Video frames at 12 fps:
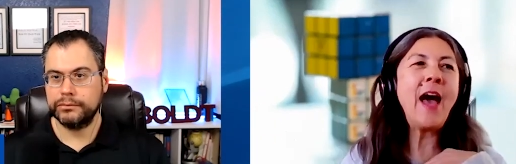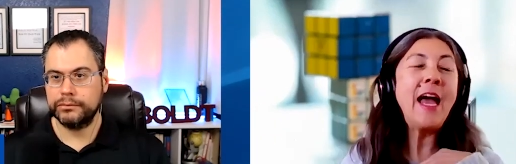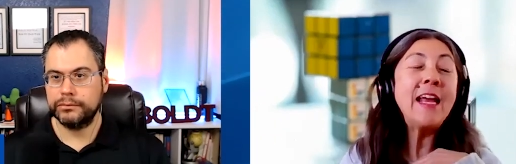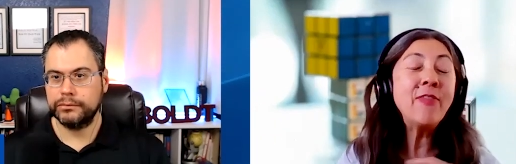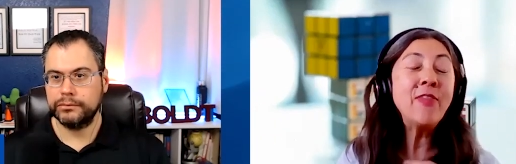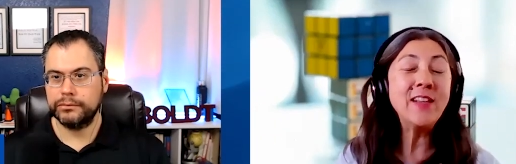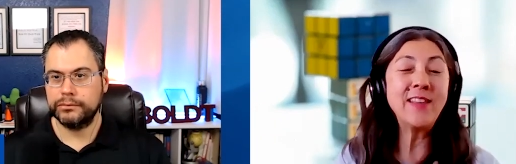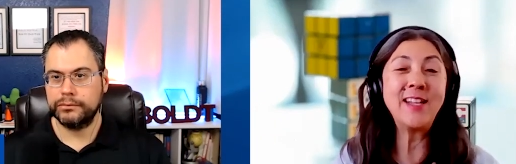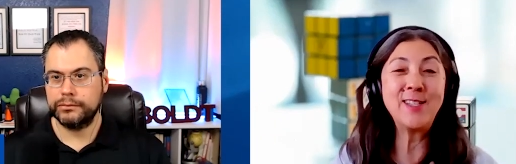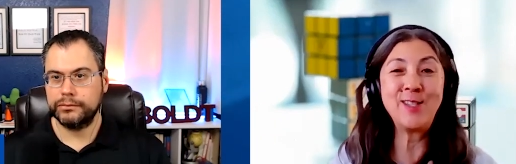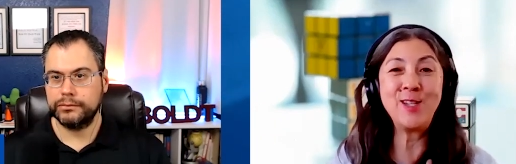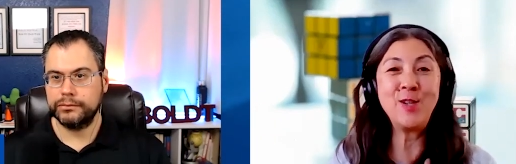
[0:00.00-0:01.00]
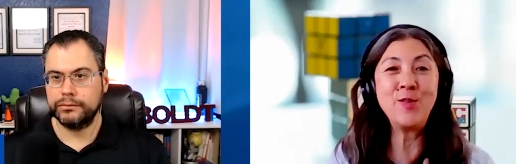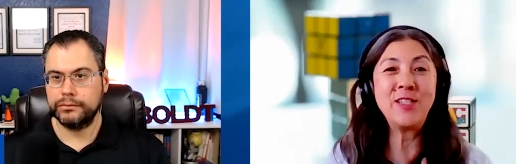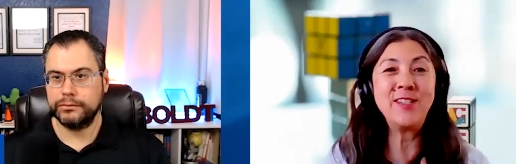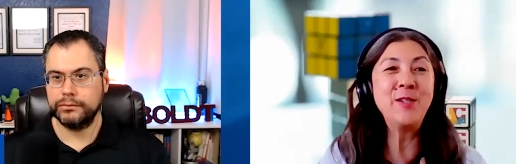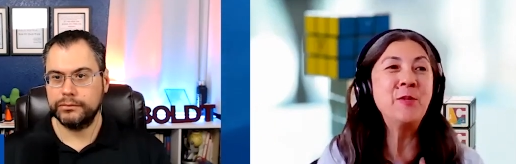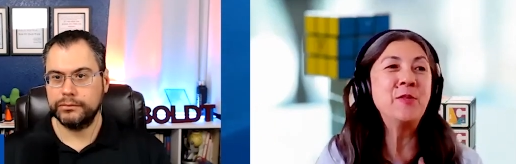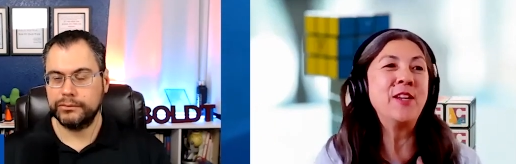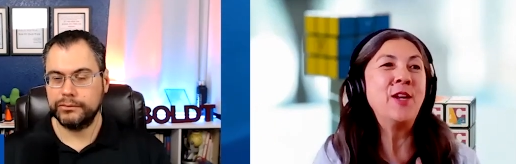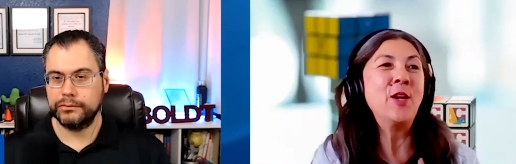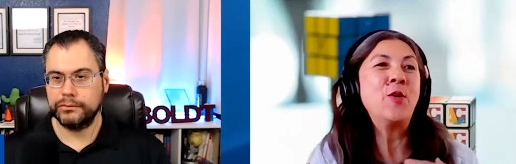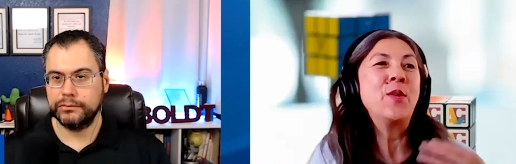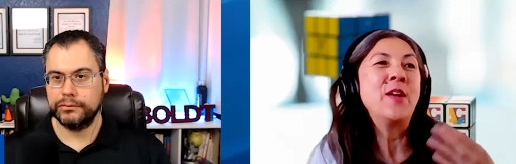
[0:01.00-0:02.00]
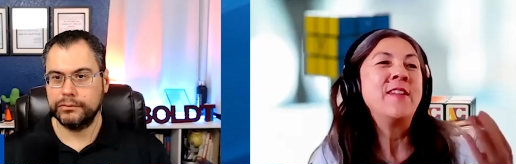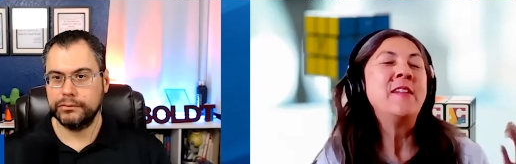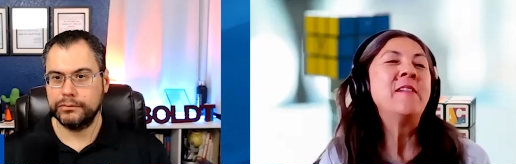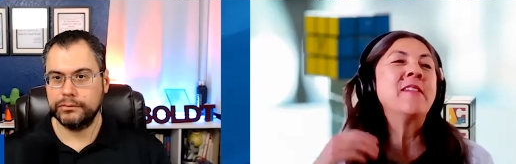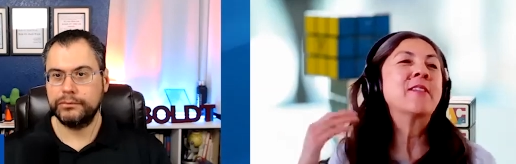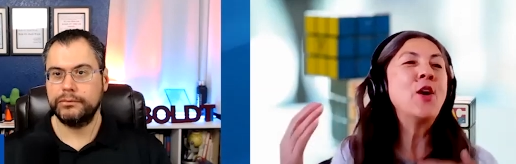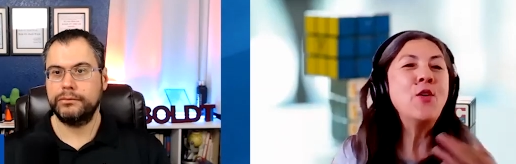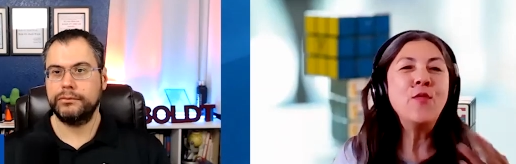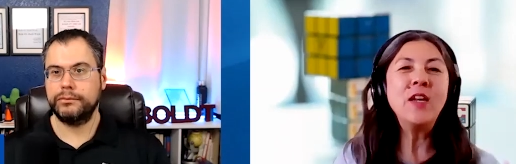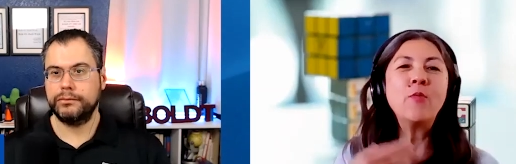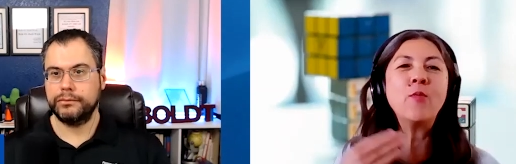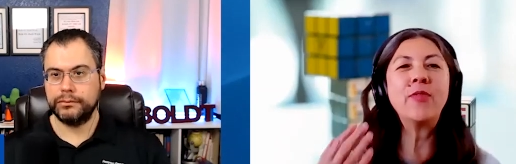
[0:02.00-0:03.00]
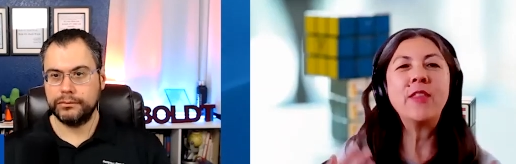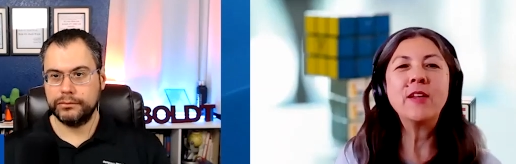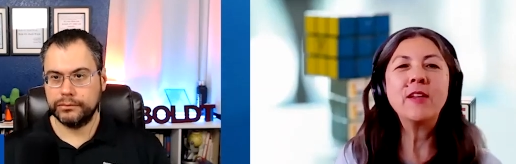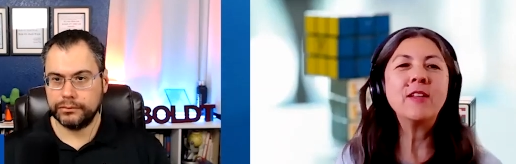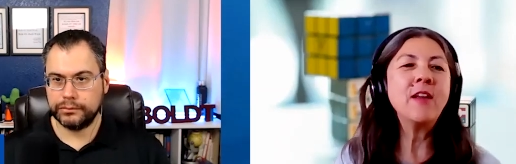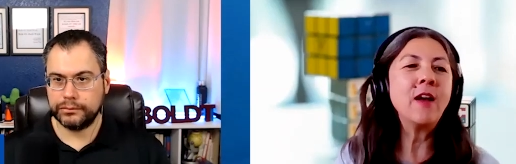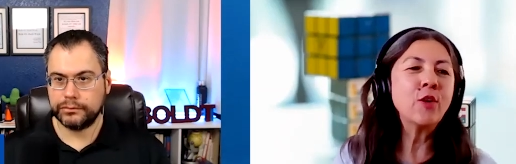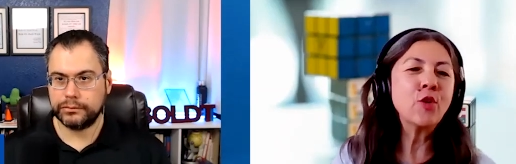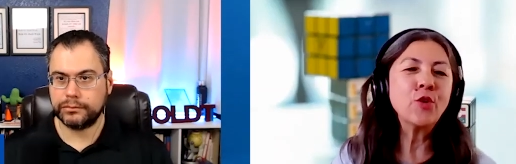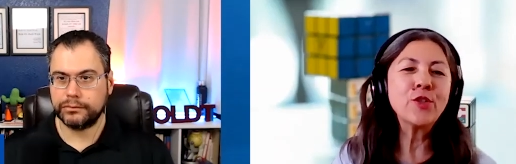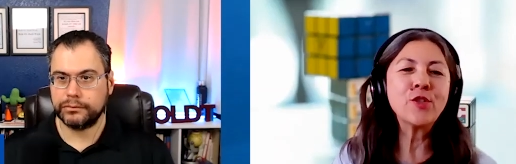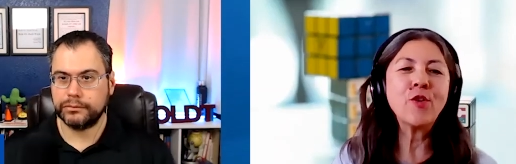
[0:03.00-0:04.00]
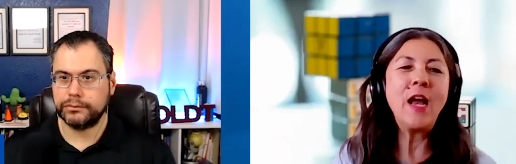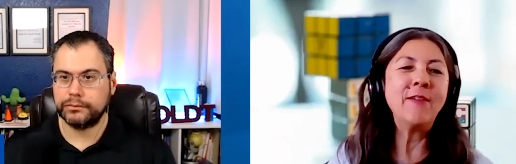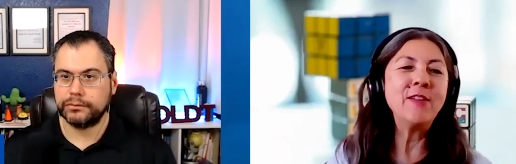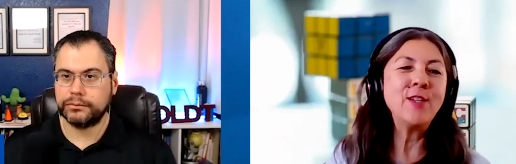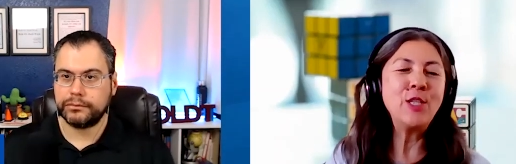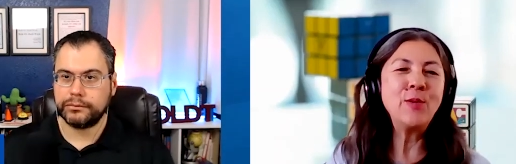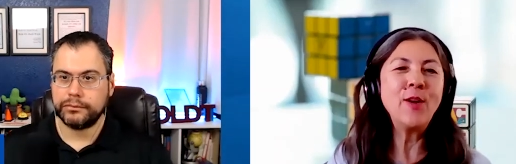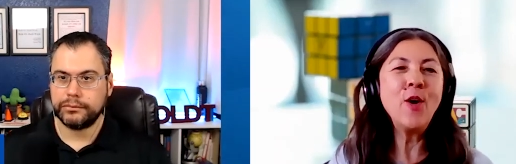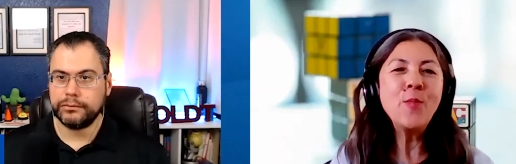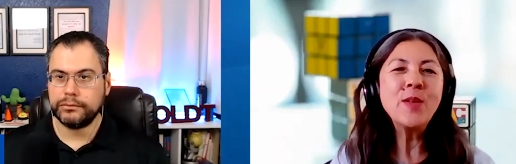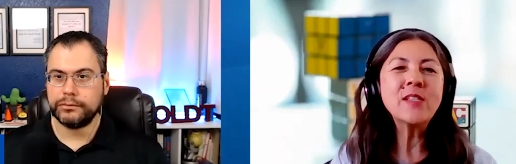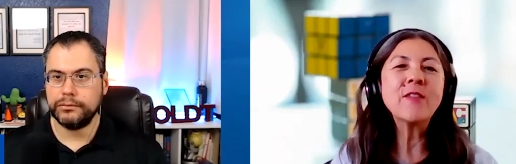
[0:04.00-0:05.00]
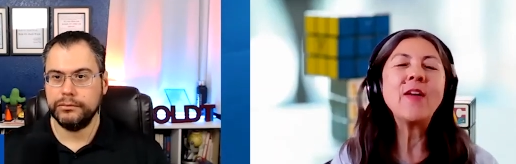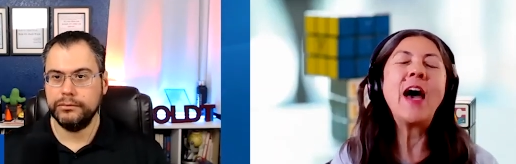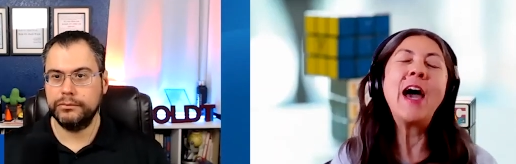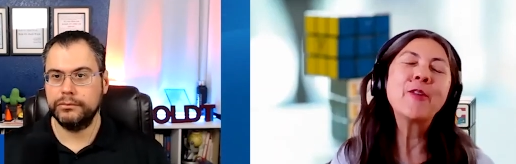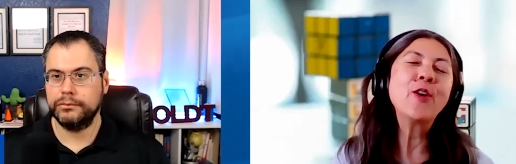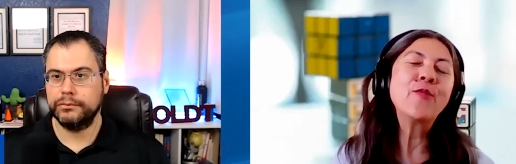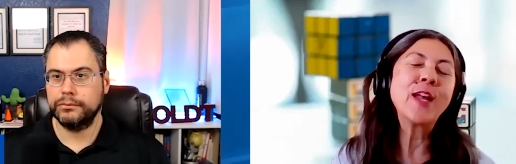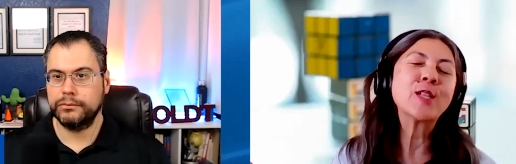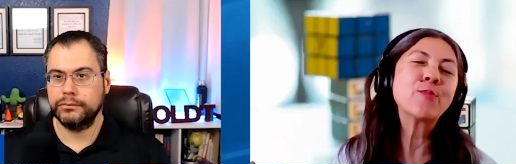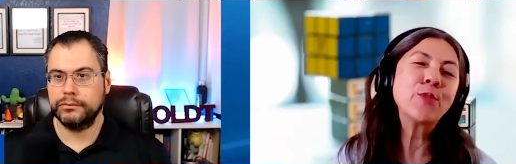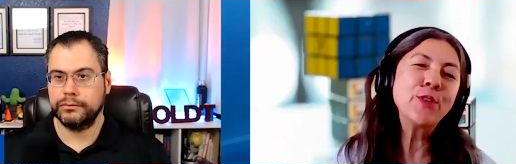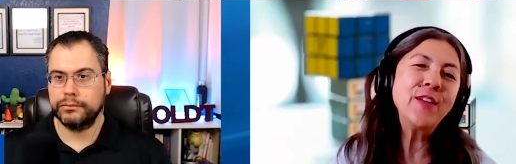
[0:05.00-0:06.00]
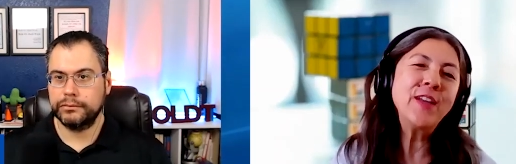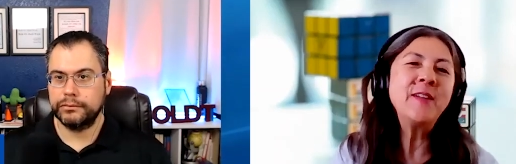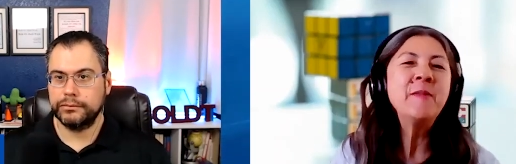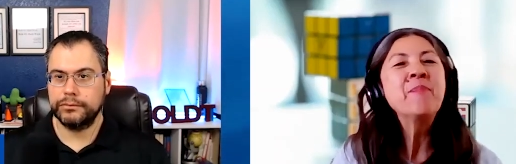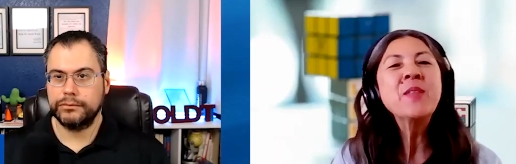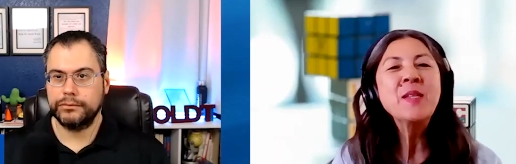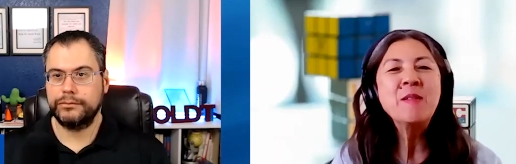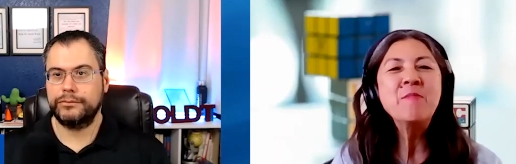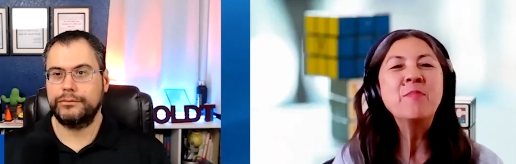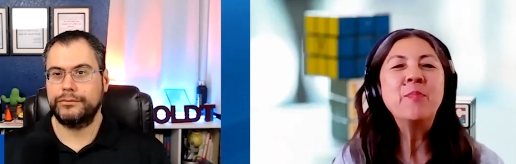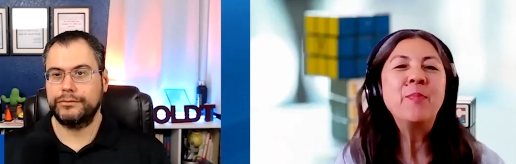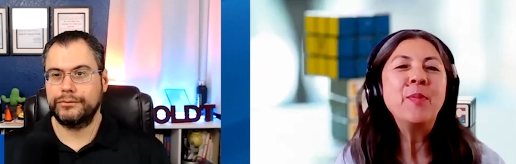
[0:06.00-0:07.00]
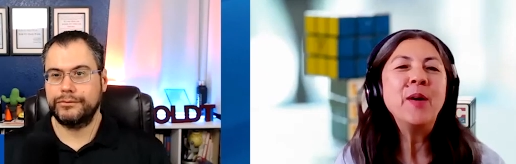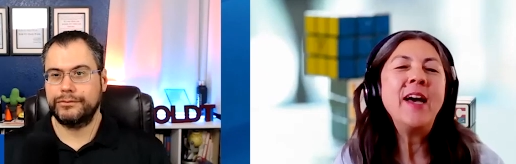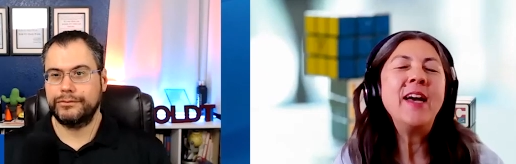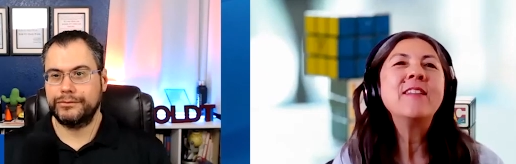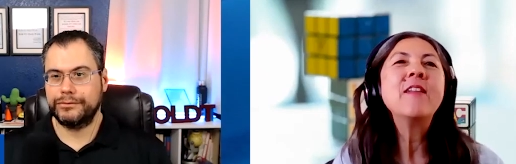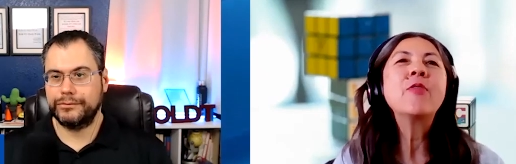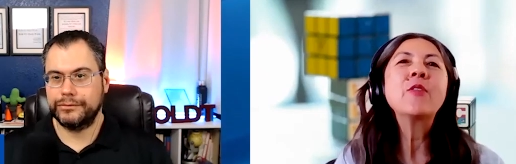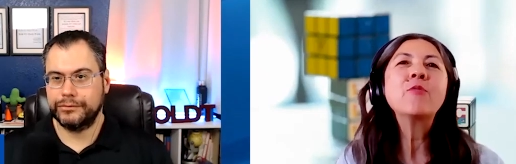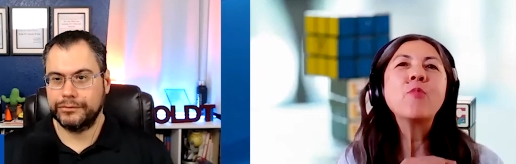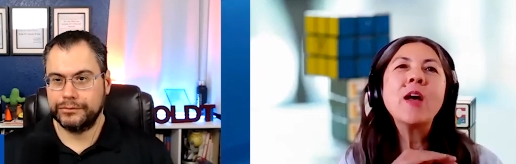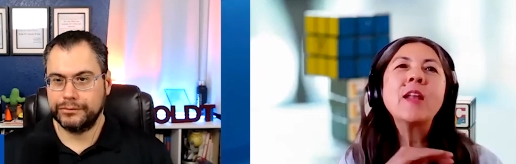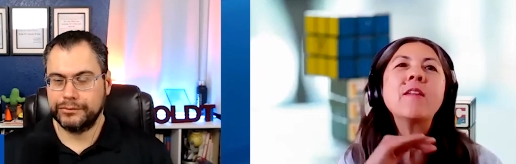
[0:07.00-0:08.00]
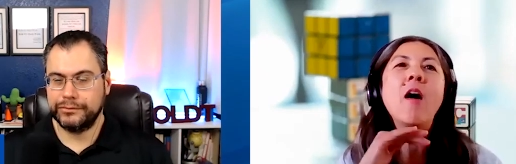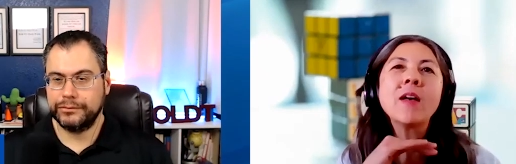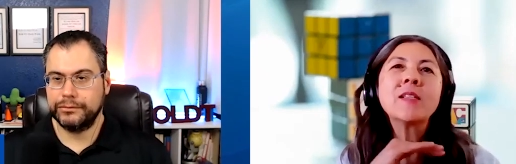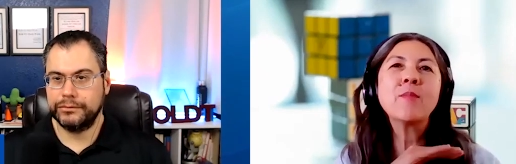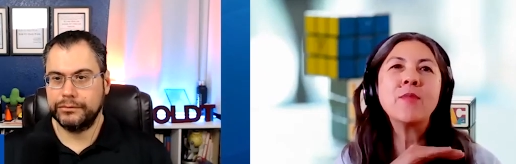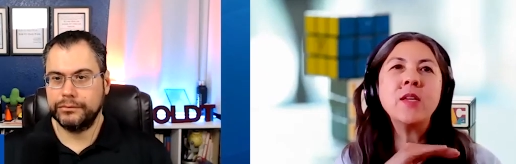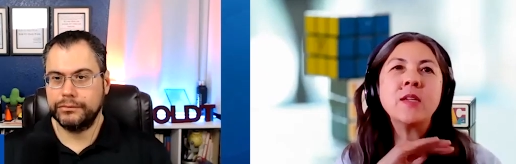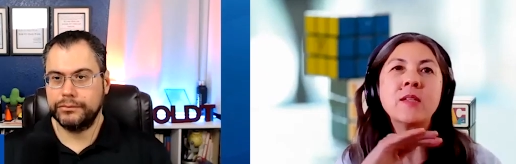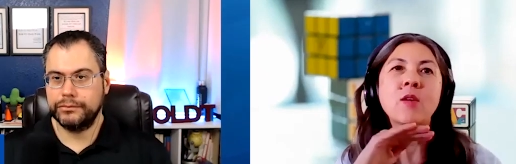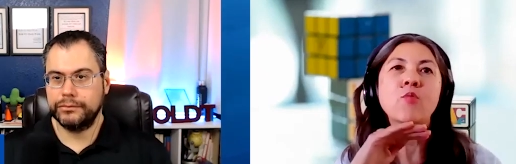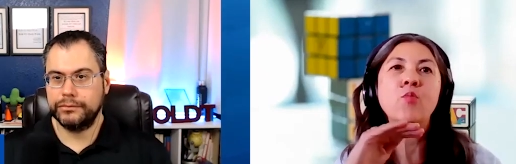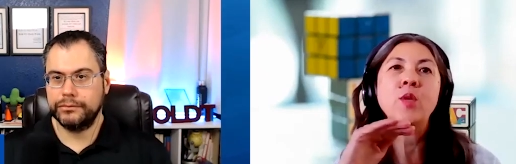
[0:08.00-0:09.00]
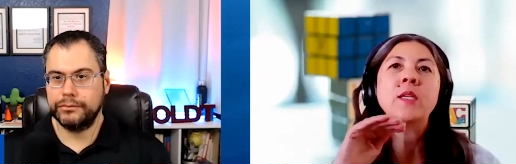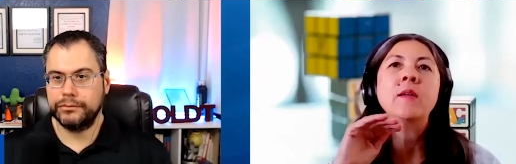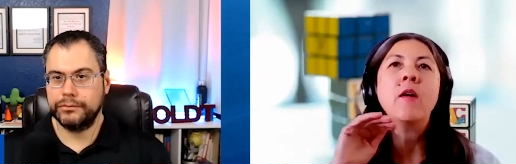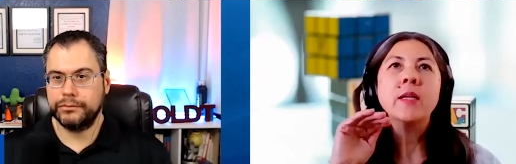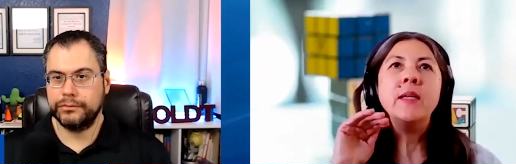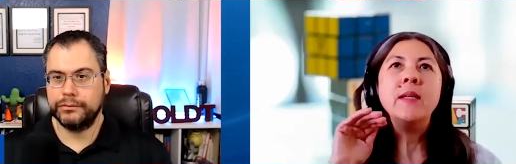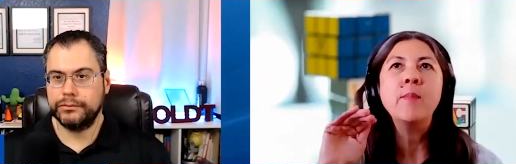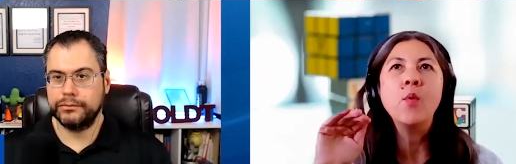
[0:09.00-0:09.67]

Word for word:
Speaker 1: I think that's due to, you know, COVID and what the young girls are having to do at home and stuff. I don't know if that's proven, but the one awesome thing is that we are getting